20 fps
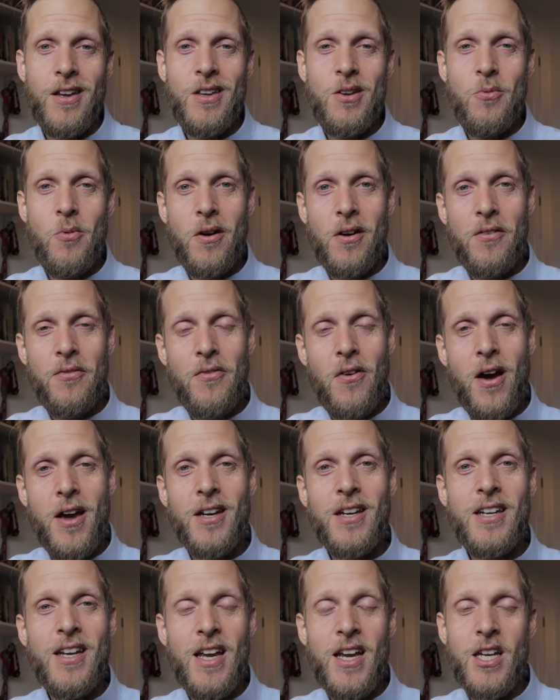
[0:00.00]
You want to find
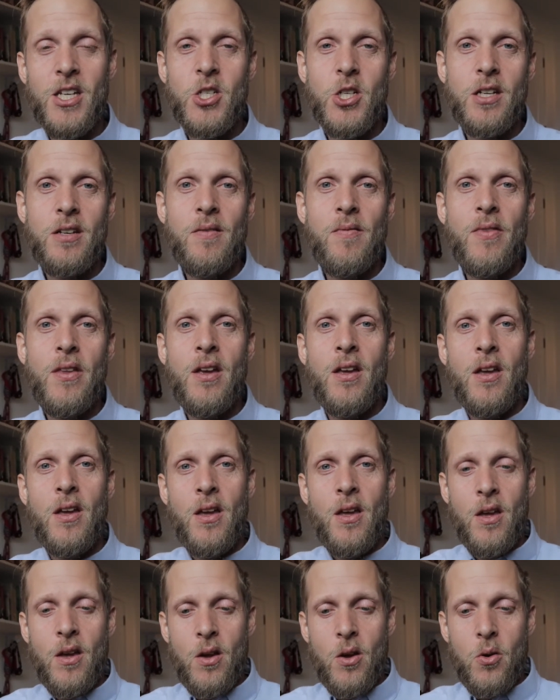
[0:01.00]
an agent
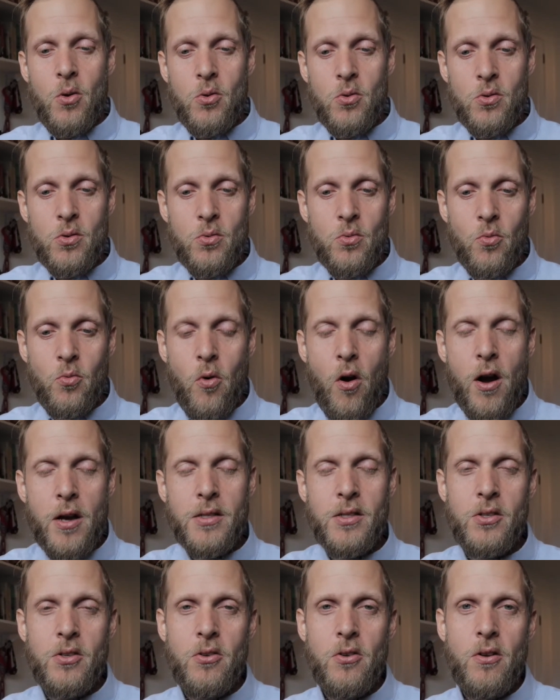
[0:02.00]
whose
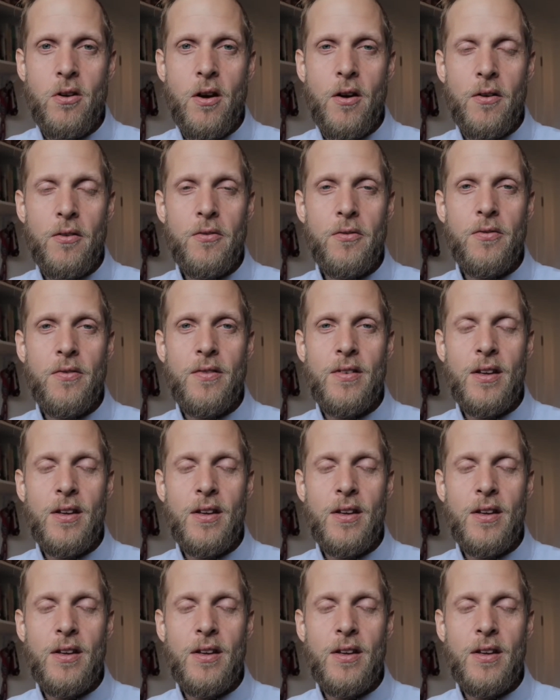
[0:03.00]
roster of